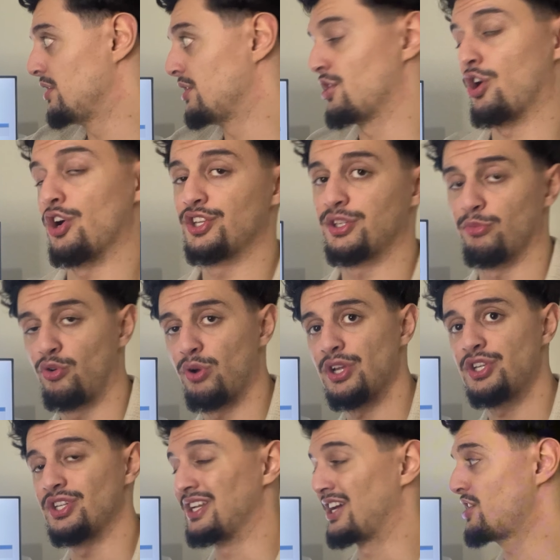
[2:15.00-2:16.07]
Ask them a
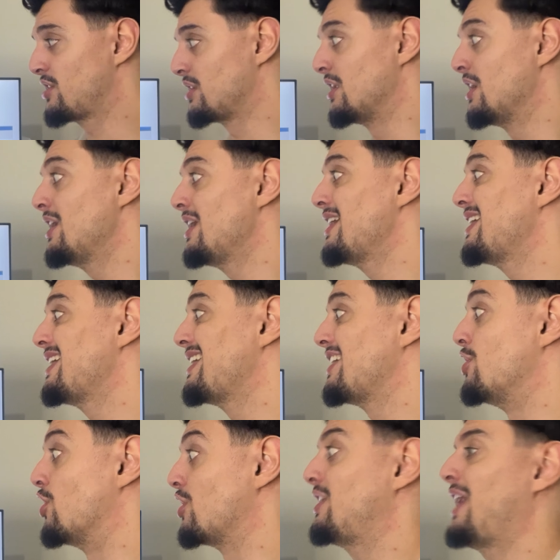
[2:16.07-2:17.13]
question. Now, you can,
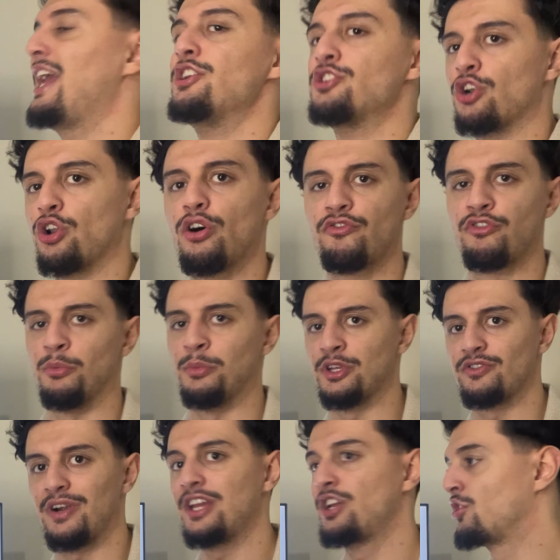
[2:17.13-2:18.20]
gauge a lot from
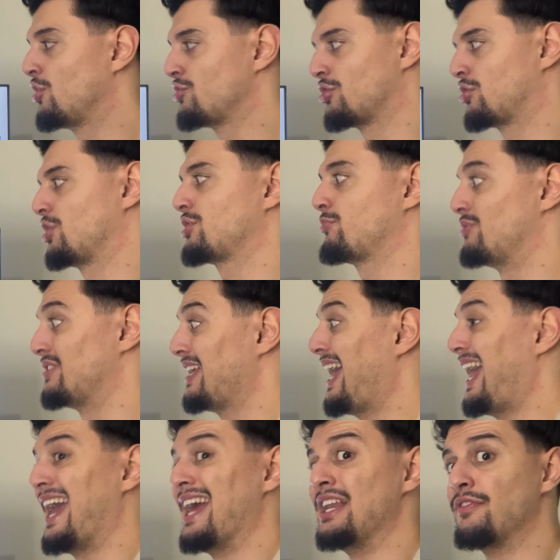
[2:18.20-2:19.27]
this, right? You can ask your customers
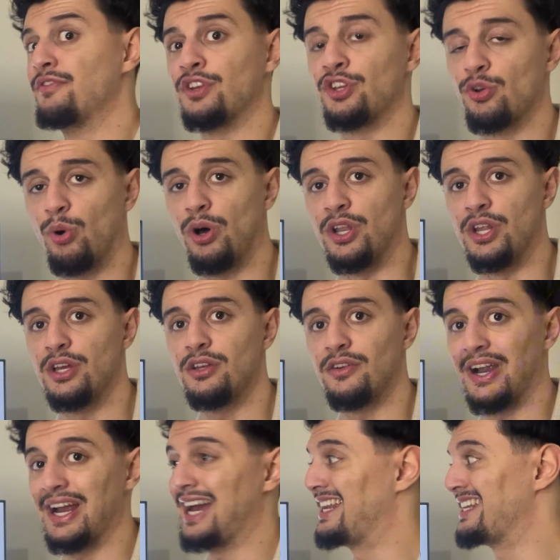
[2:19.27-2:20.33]
anything you want,
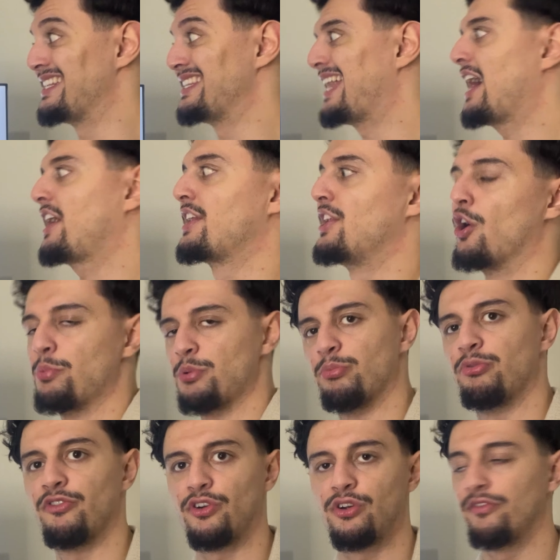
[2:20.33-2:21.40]
right? And that can help
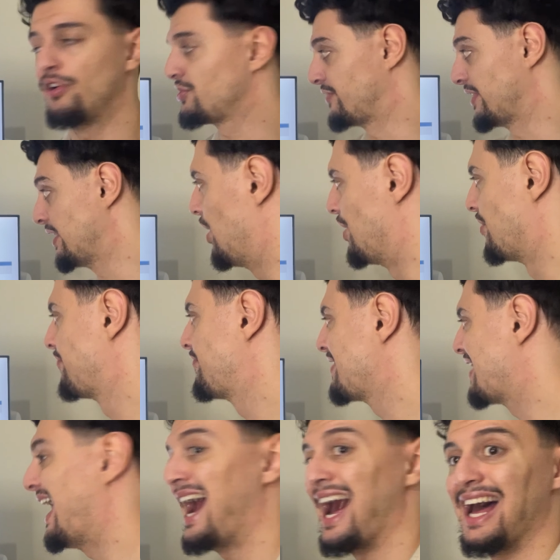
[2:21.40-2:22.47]
improve your conversion rate. Another thing
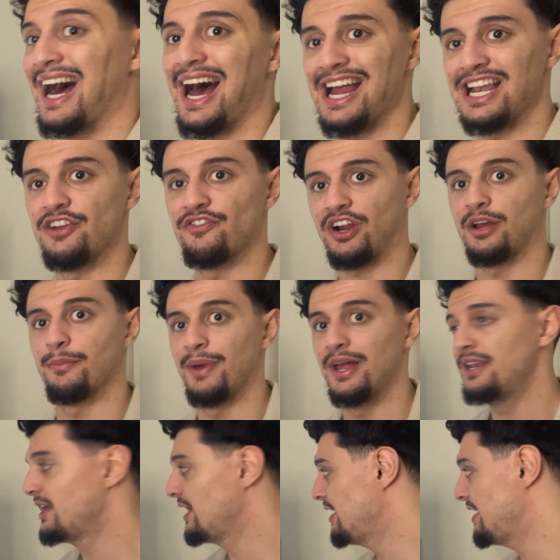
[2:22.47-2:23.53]
that I highly
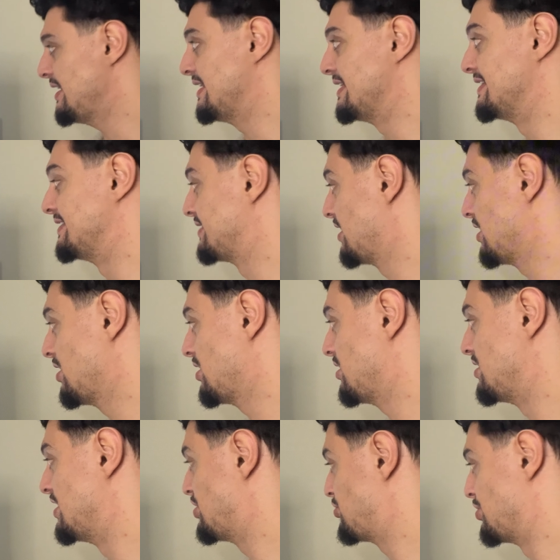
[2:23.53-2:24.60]
recommend is
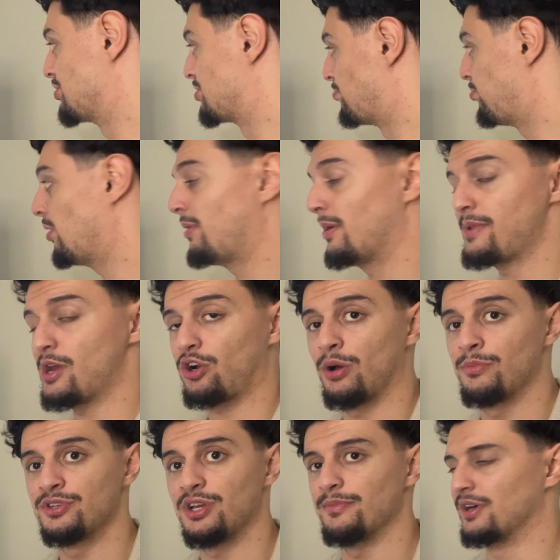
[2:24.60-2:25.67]
literally just a pop-up that
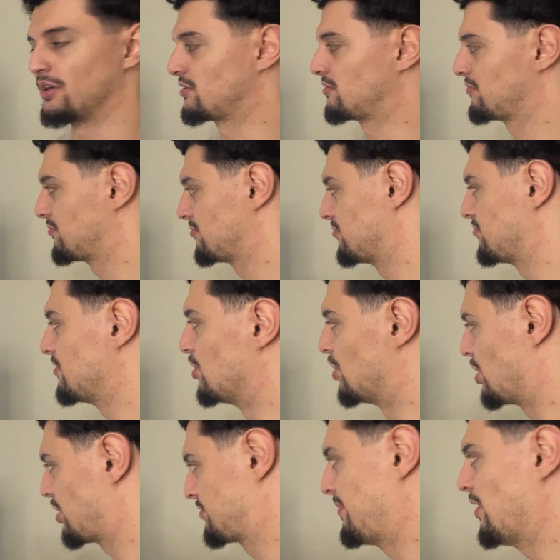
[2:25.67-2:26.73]
comes up. Now, it
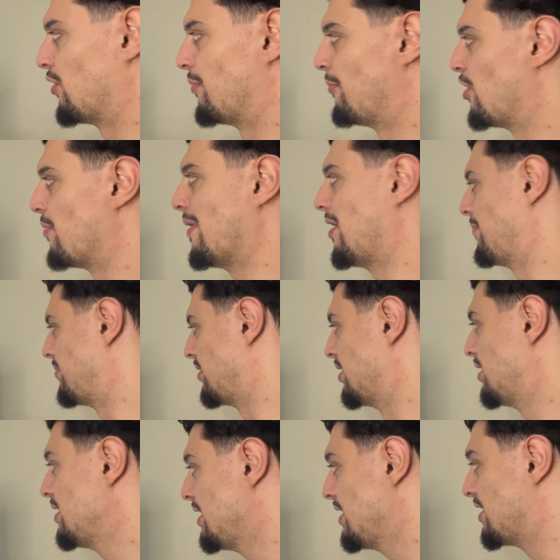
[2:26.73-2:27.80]
looks better on mobile,
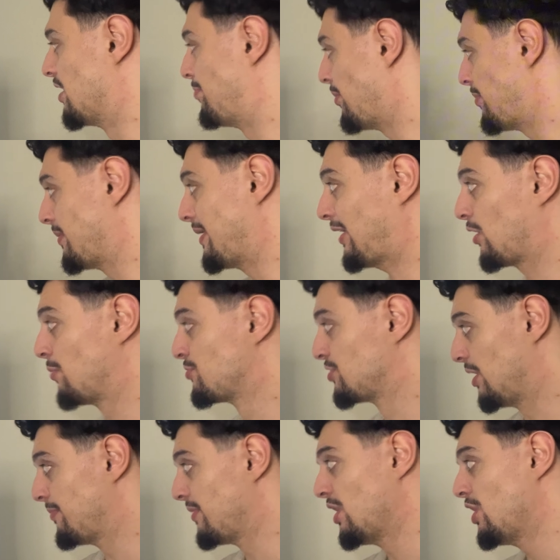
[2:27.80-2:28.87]
but a pop-up that comes
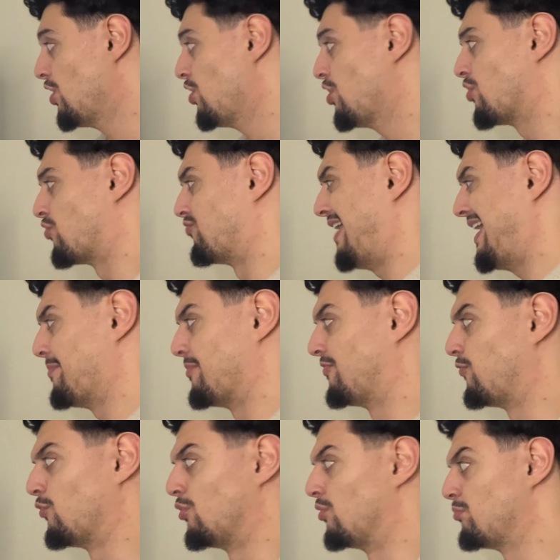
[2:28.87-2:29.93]
up right
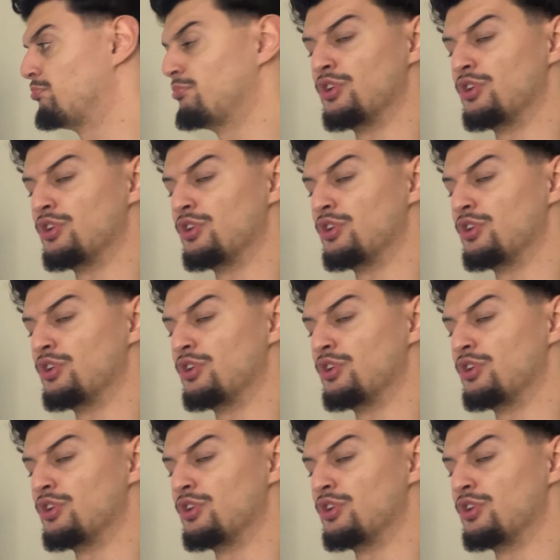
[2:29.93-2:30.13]
before,